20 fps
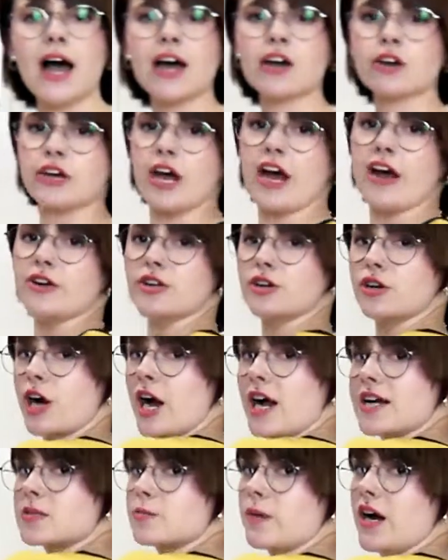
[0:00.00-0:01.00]
I don't know, you
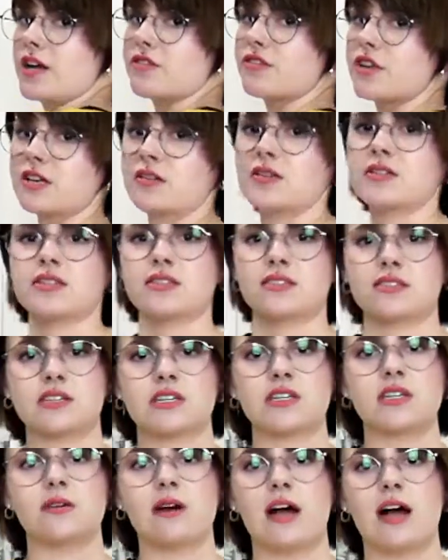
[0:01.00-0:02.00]
guys might think this is a
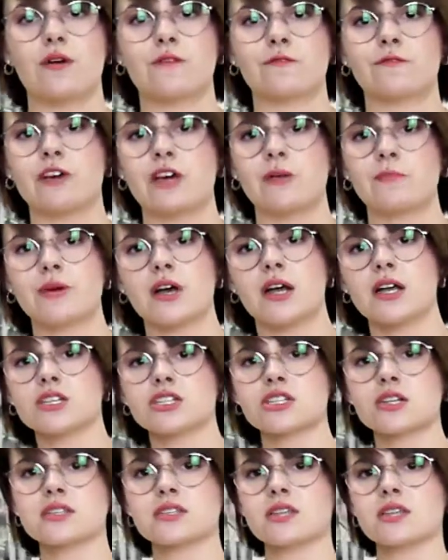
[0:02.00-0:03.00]
cute outfit, but
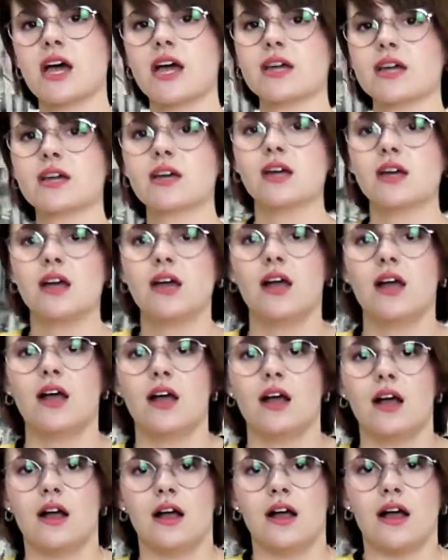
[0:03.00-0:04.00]
it's just like,
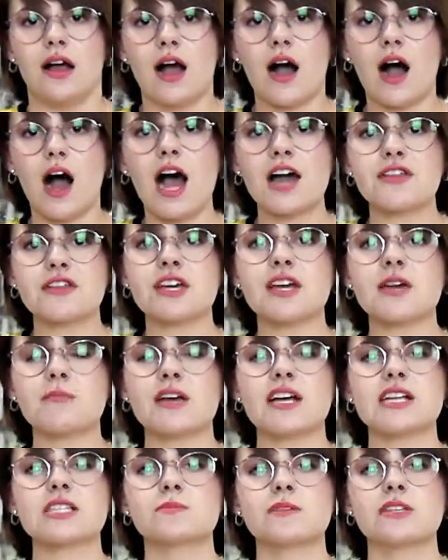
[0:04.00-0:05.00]
I think it
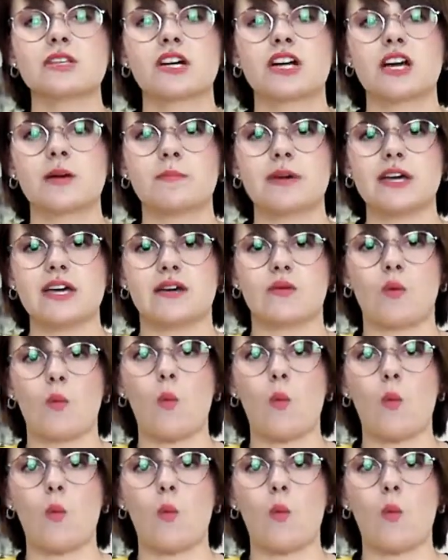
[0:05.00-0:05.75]
makes me look a bit